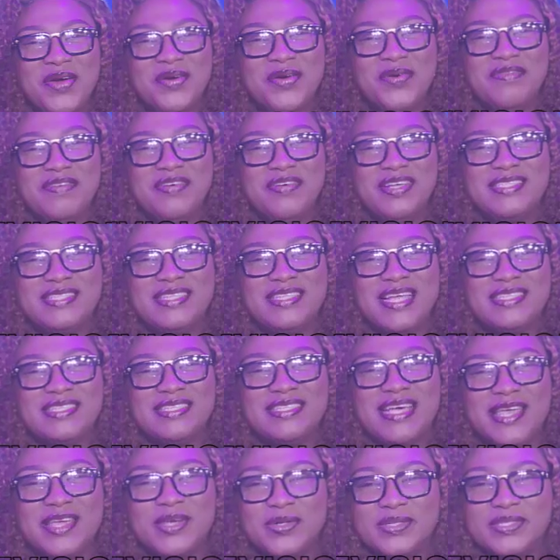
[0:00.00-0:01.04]
Rivers State
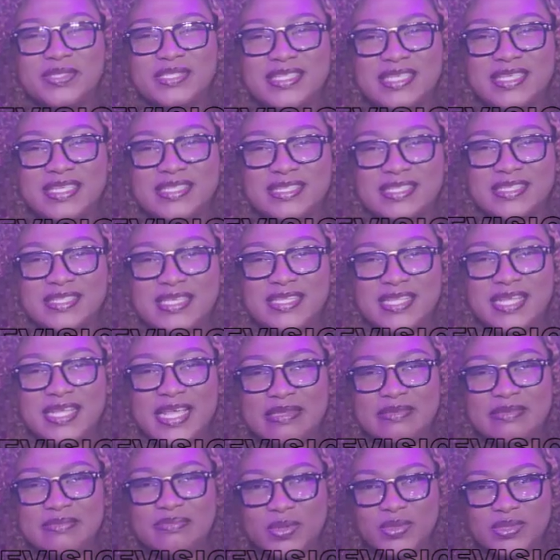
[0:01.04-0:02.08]
High Court sitting
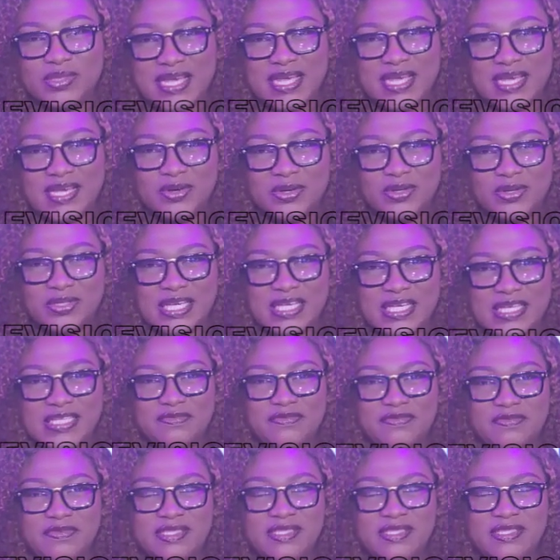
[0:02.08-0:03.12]
in Port Harcourt has
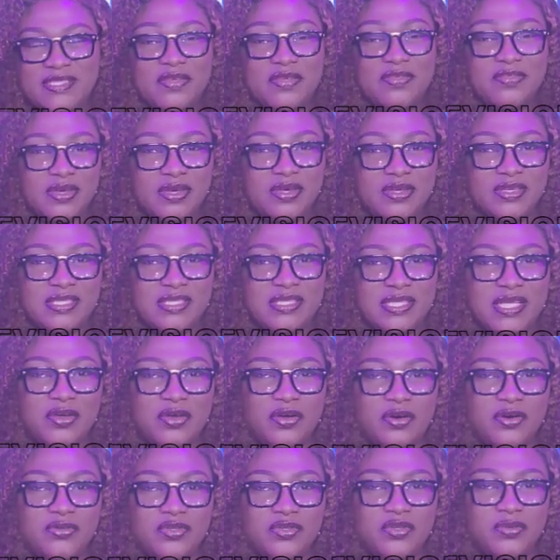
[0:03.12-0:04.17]
fixed Thursday,
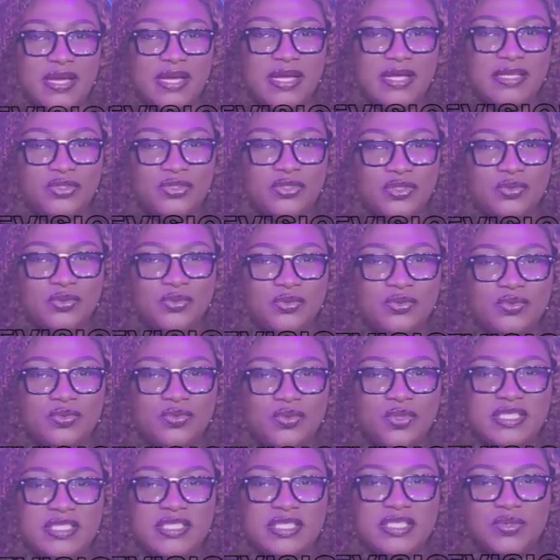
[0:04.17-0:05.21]
October 2,
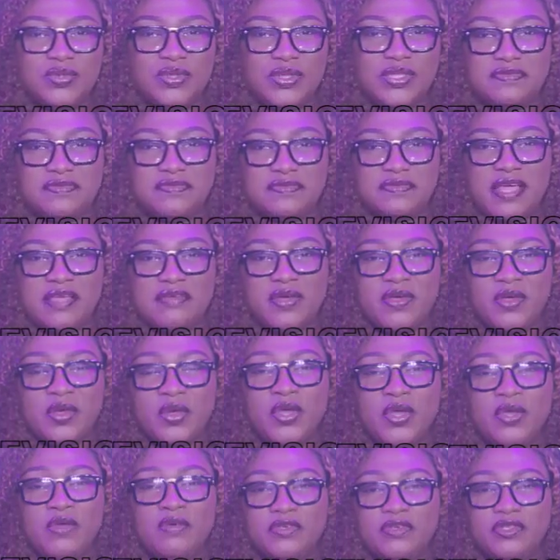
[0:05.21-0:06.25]
2025,
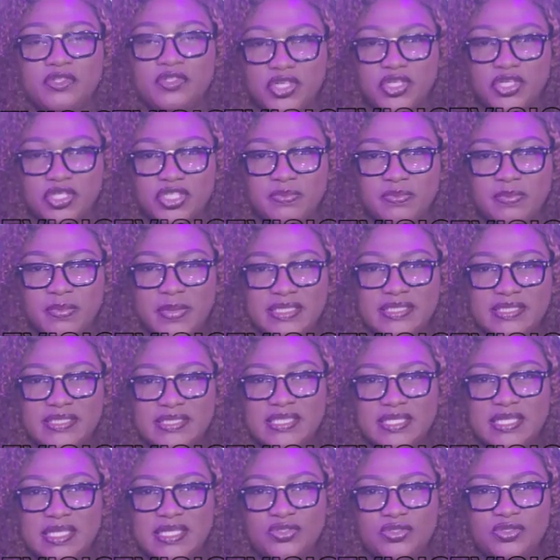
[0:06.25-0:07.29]
for judgment
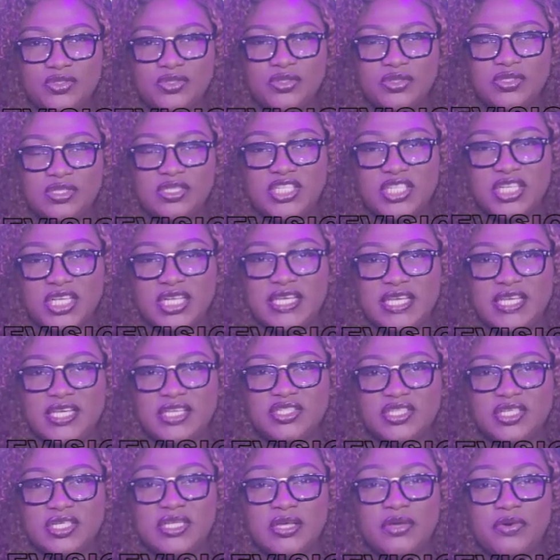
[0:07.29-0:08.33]
in a suit
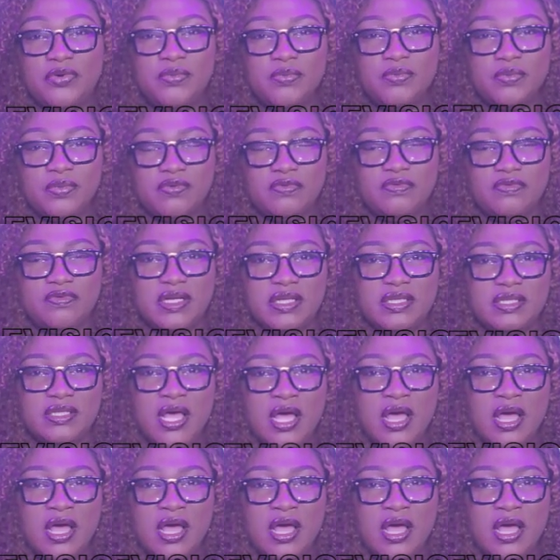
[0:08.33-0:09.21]
challenging the removal